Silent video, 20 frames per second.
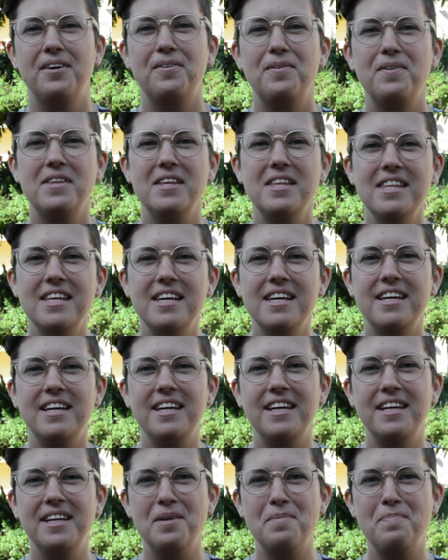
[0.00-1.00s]
Within the
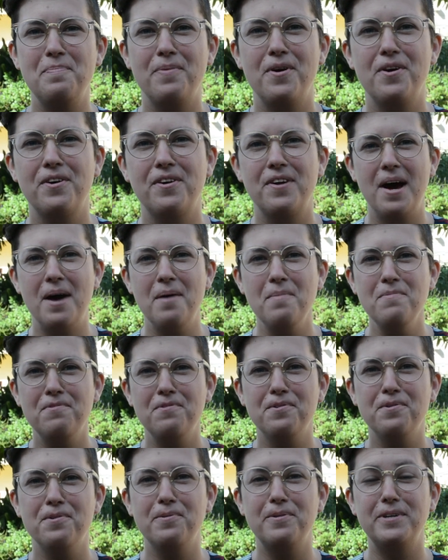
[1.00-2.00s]
IDEP program,
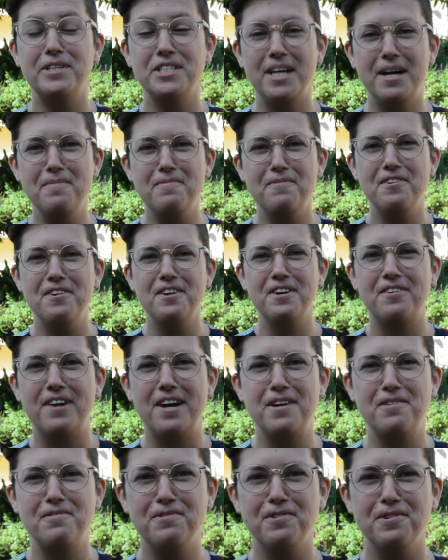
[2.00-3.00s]
for which I'm very
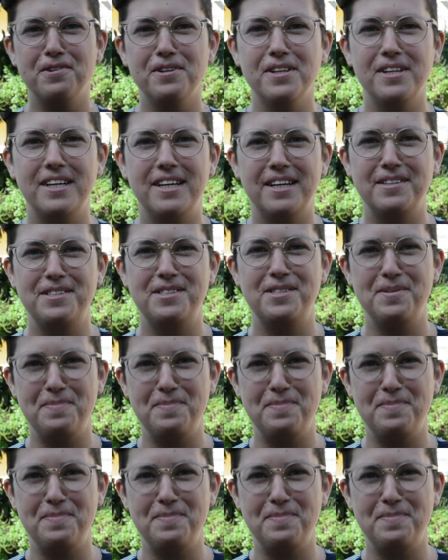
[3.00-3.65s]
grateful uh,